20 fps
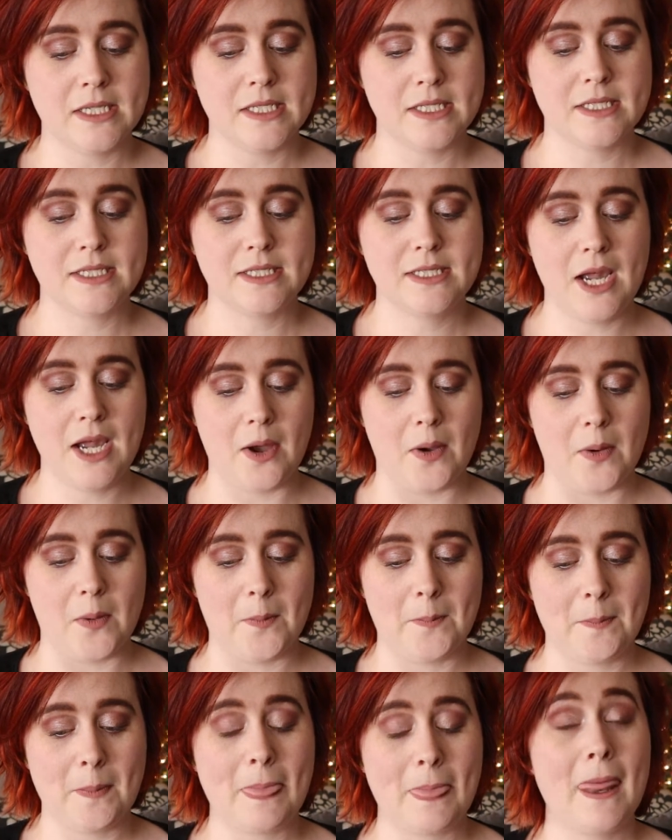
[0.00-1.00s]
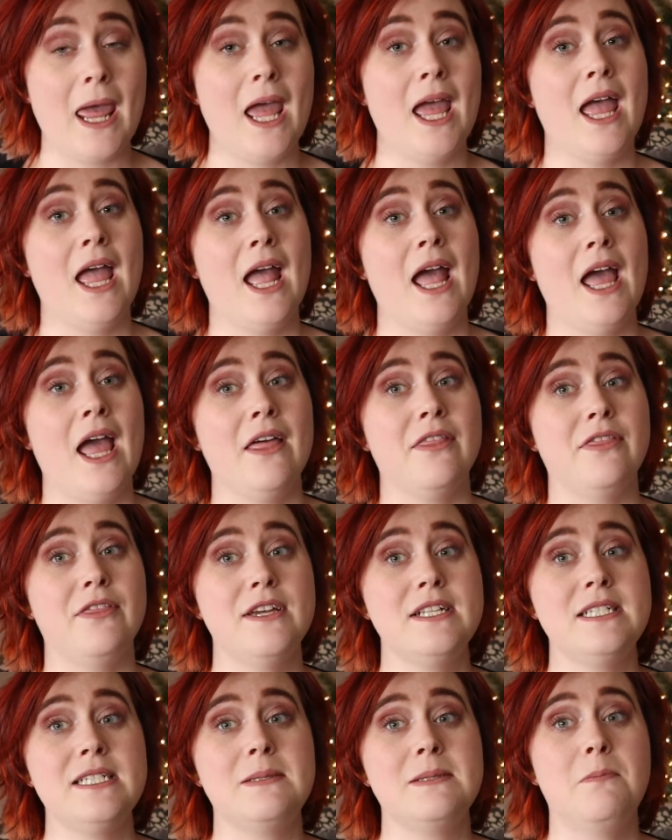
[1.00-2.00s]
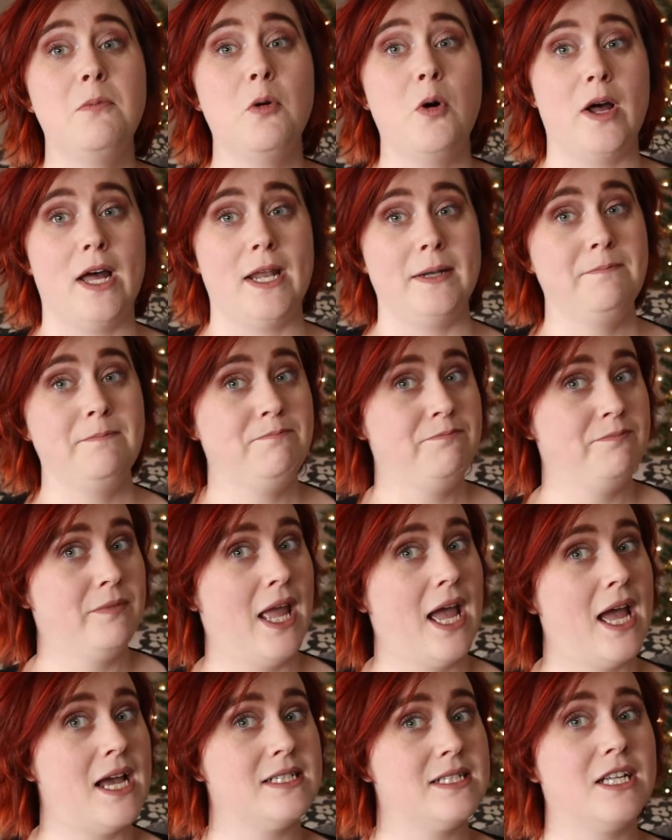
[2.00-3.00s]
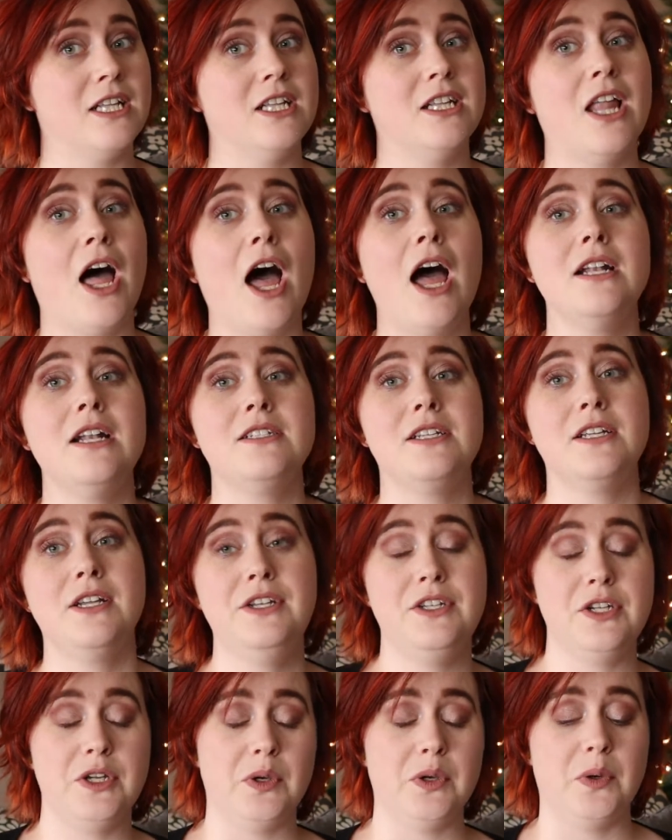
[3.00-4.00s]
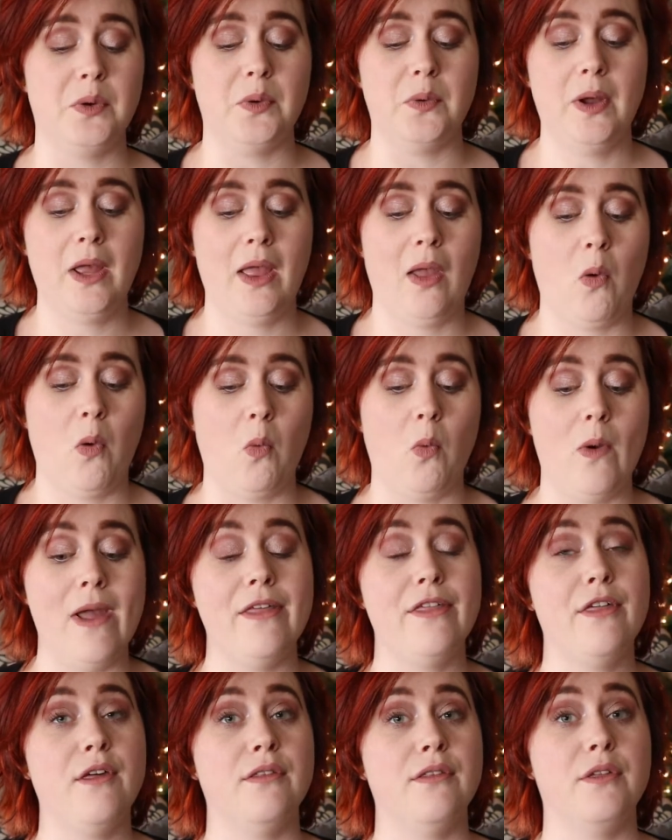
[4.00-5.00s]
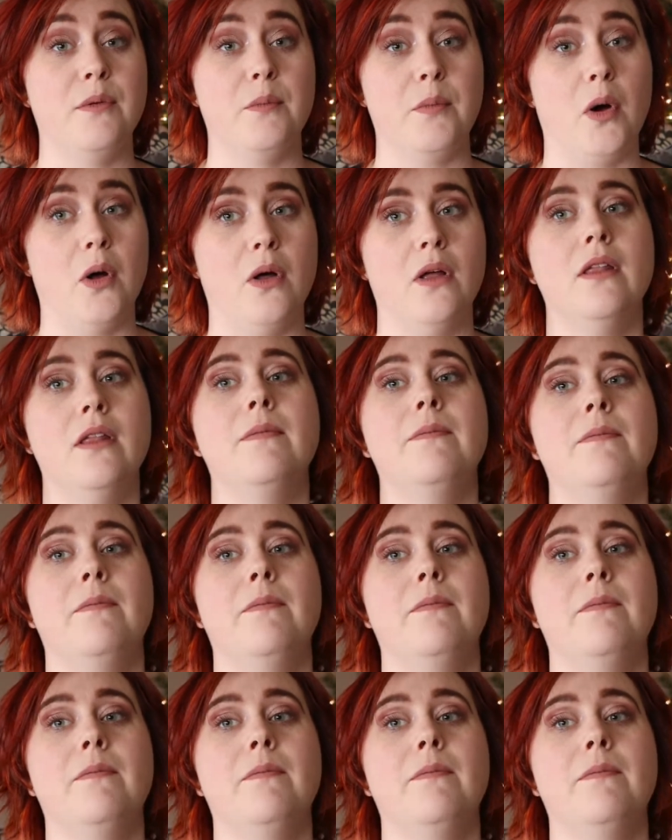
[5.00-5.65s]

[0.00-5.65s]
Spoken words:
So this one has a lot to do with the book.